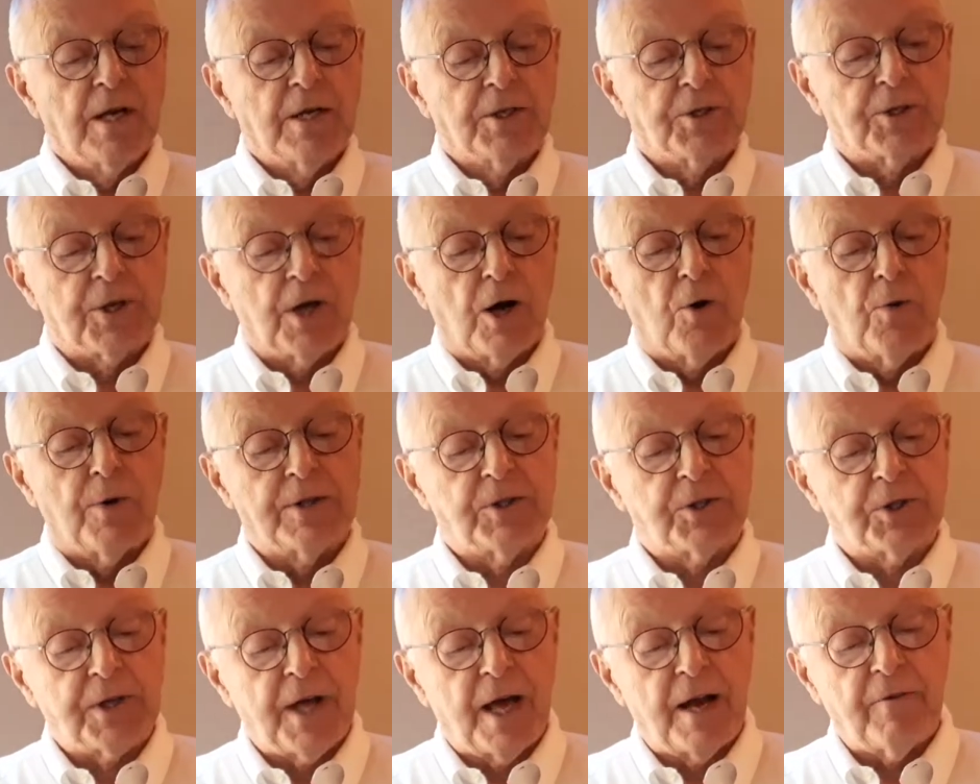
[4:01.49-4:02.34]
So
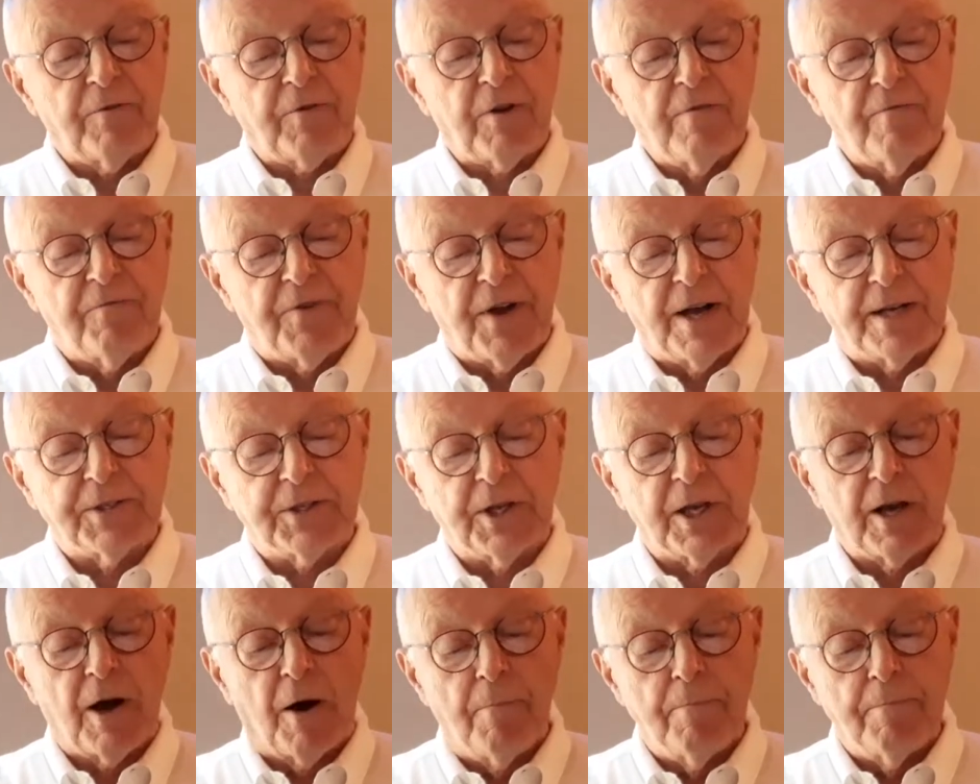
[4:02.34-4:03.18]
instead of
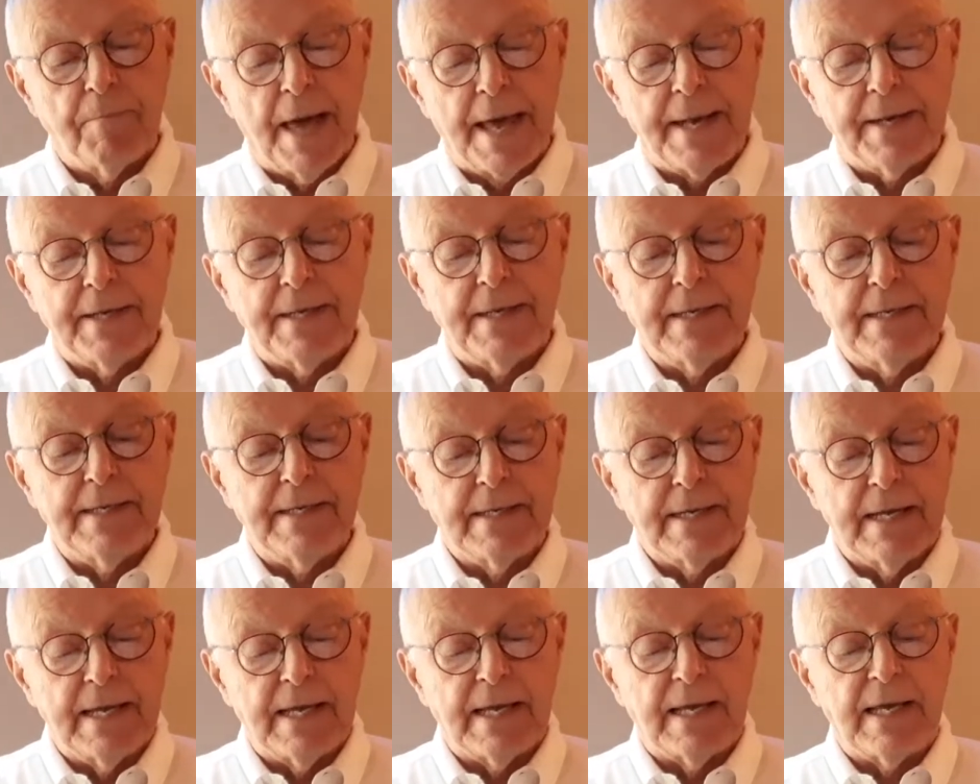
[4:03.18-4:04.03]
confessing on bended
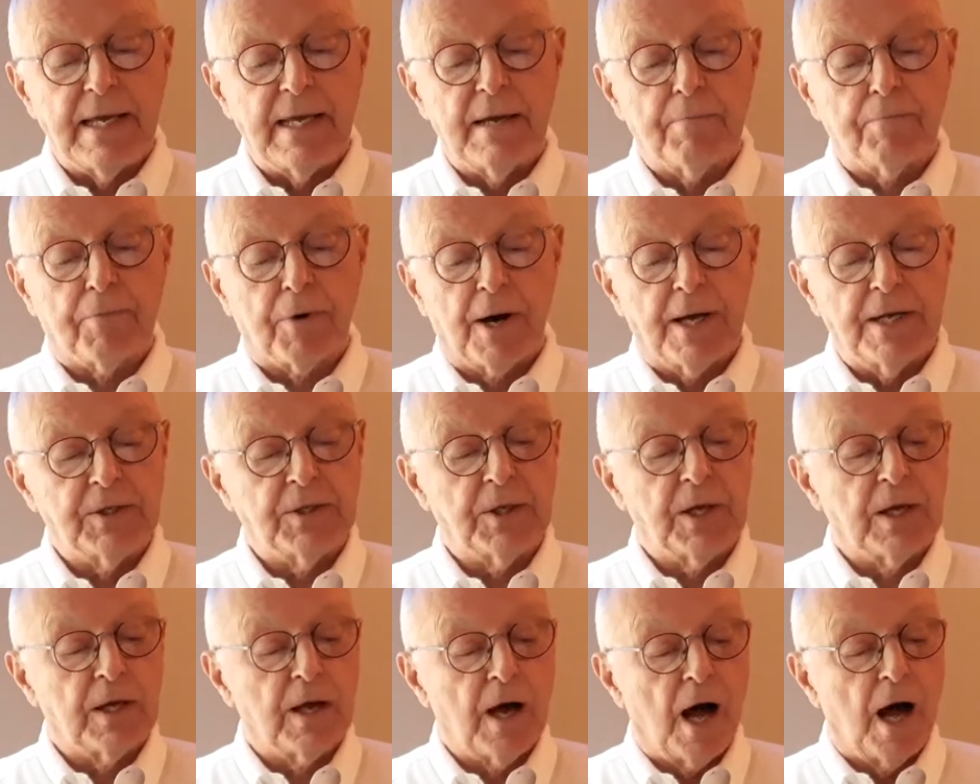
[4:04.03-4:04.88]
knee and
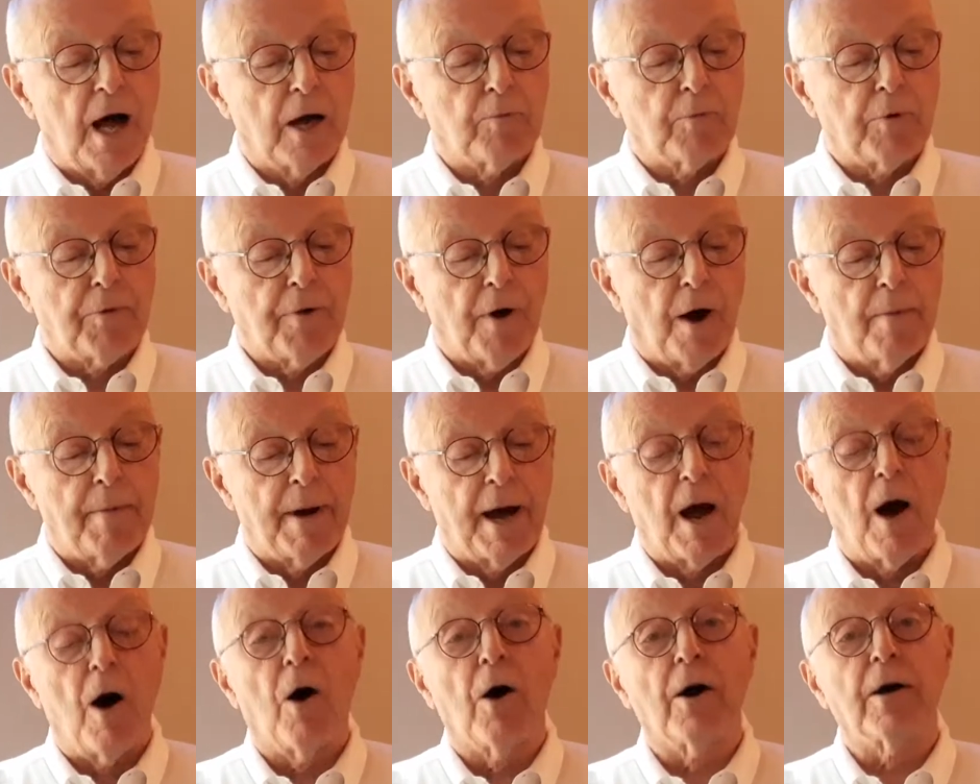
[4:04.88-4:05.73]
praising God with all my
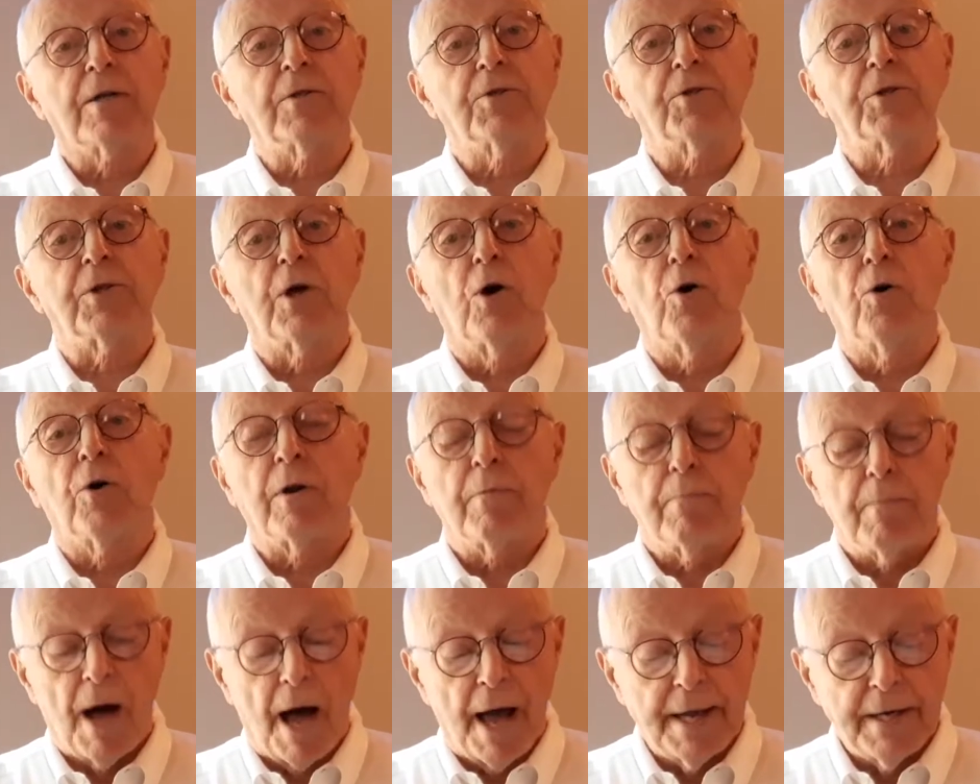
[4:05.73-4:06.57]
heart and soul
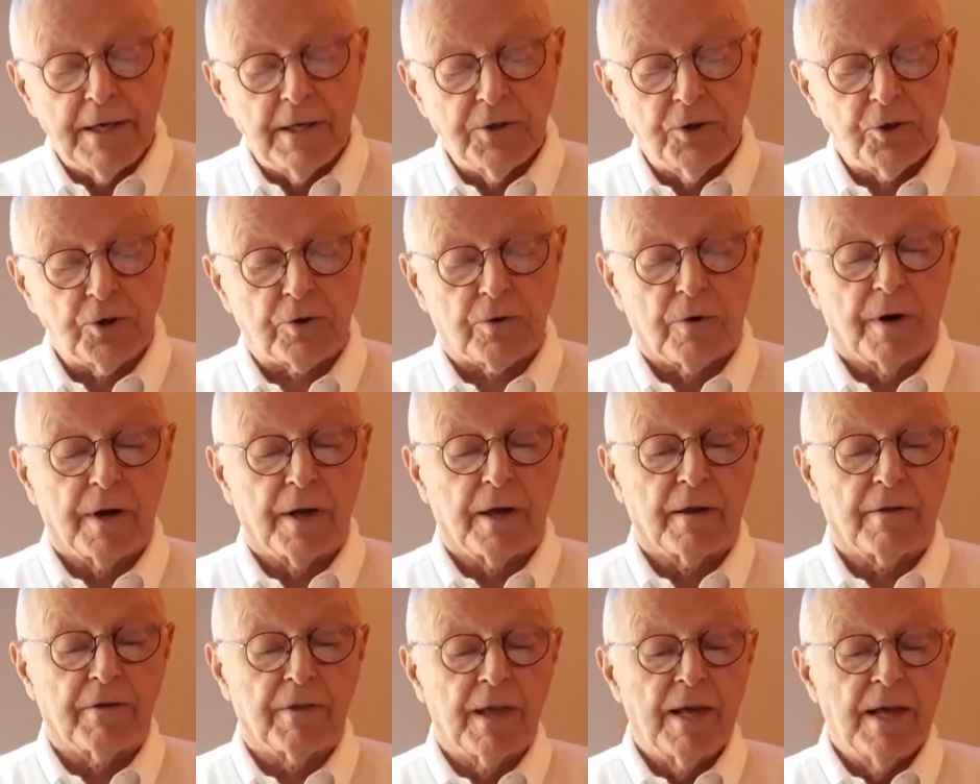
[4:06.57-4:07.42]
and mind and
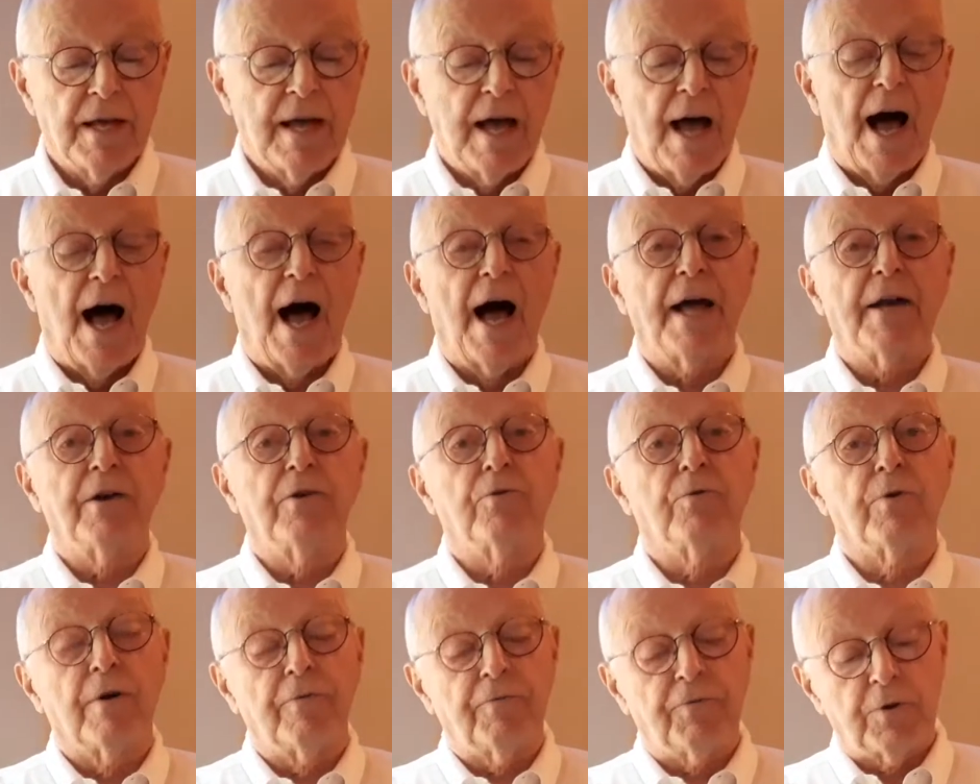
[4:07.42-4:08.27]
strength, I'd
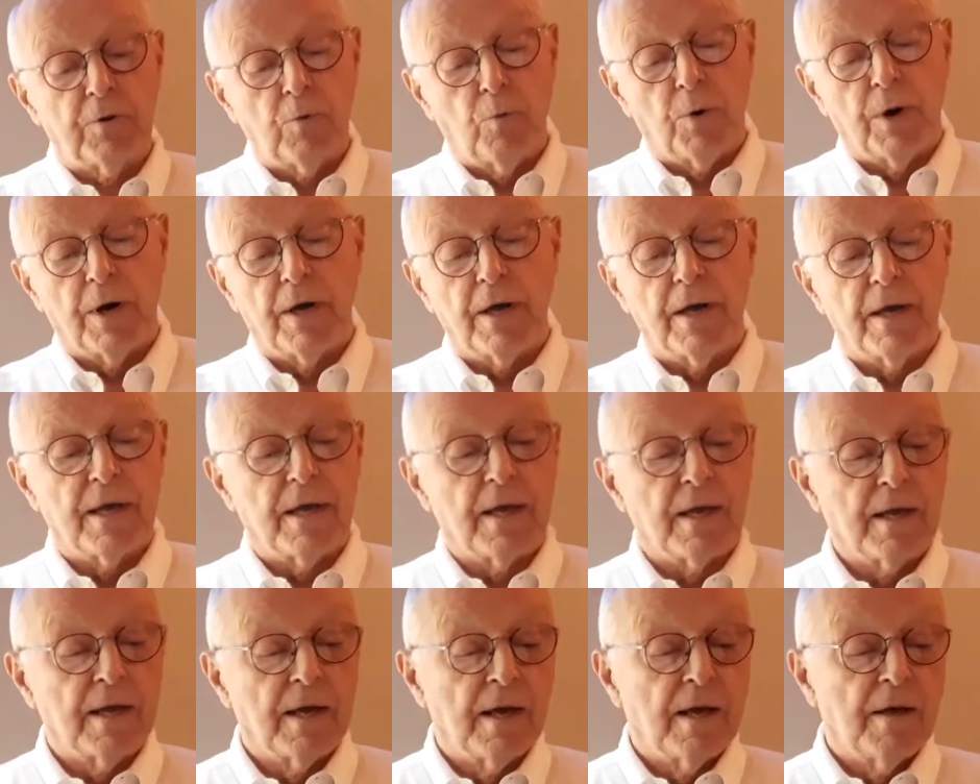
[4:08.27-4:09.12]
drift
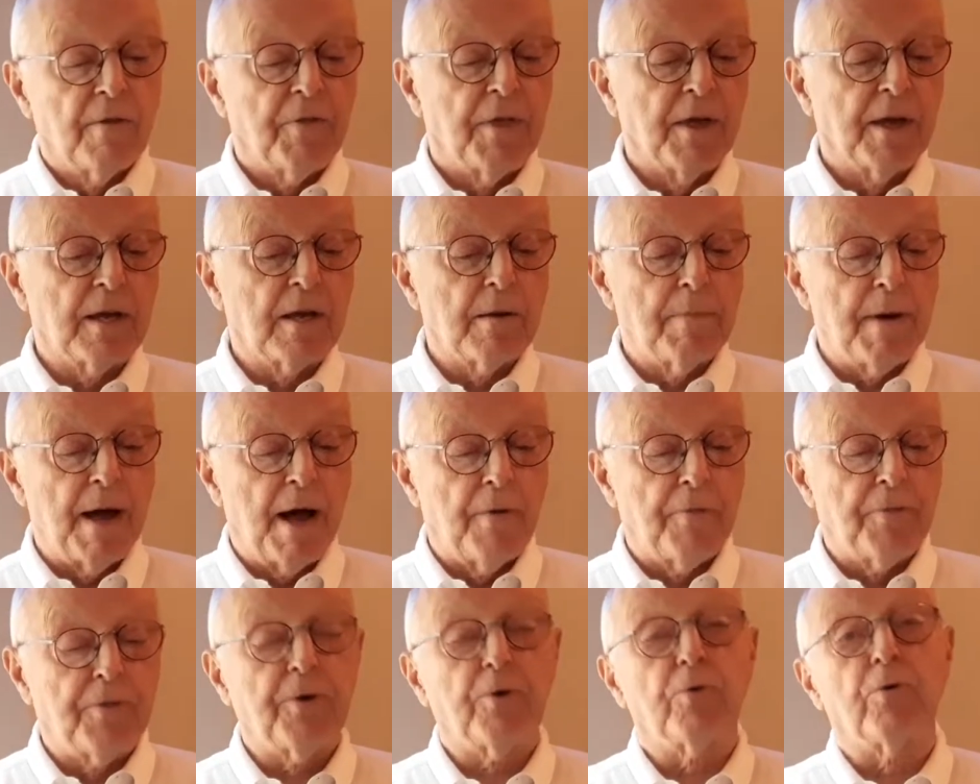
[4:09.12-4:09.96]
away, think
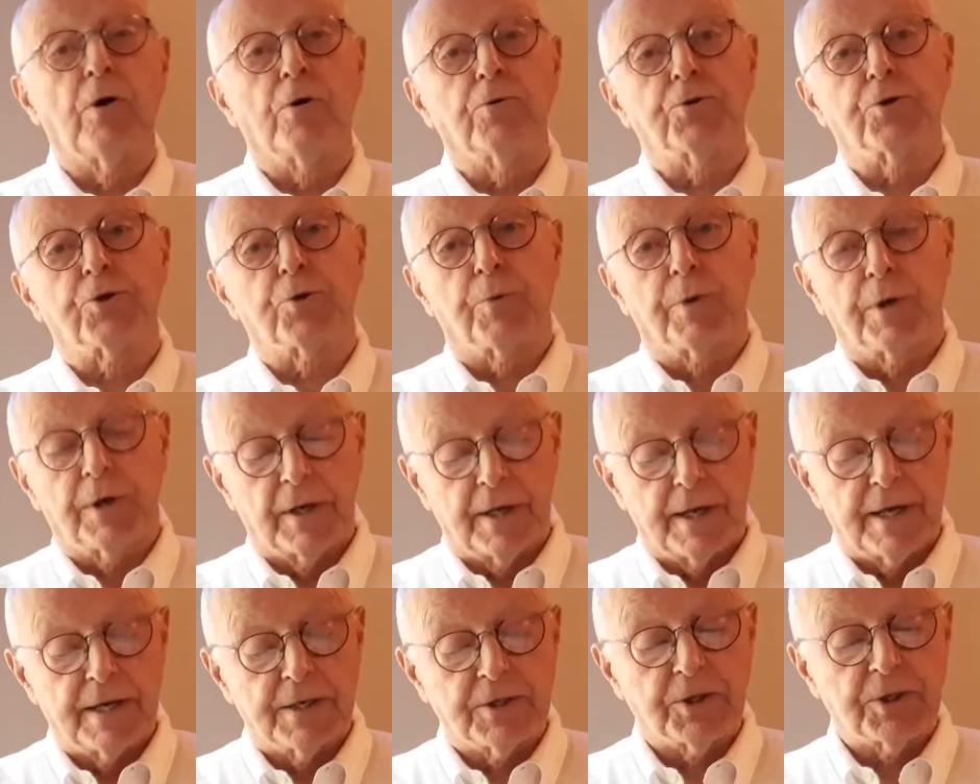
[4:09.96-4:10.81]
about the grocery
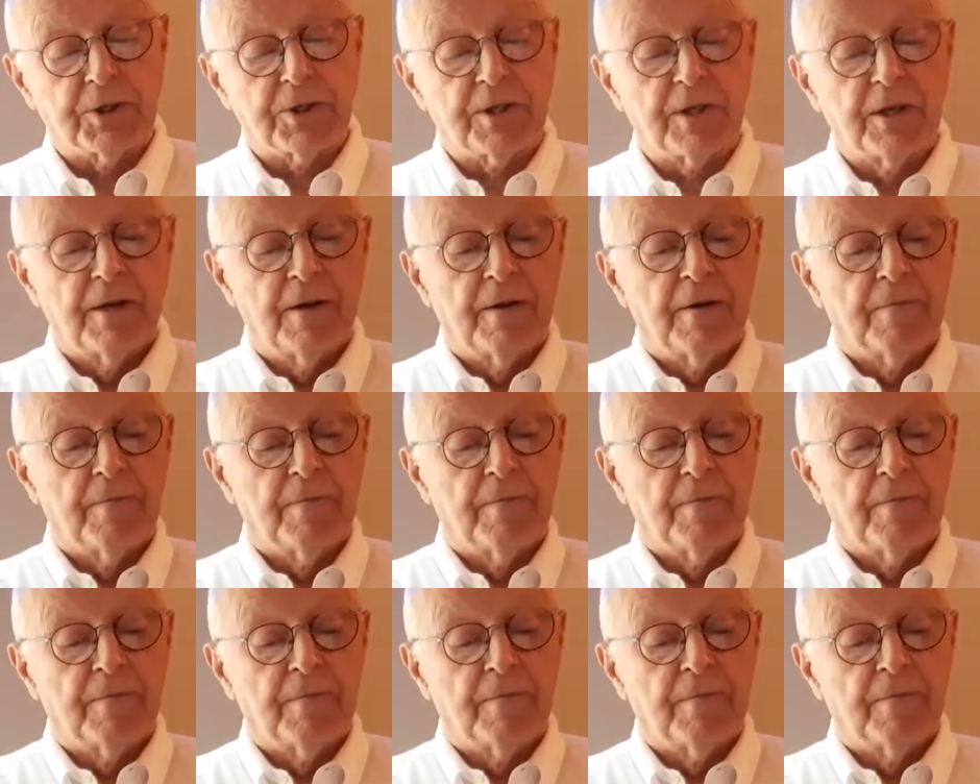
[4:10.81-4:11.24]
list.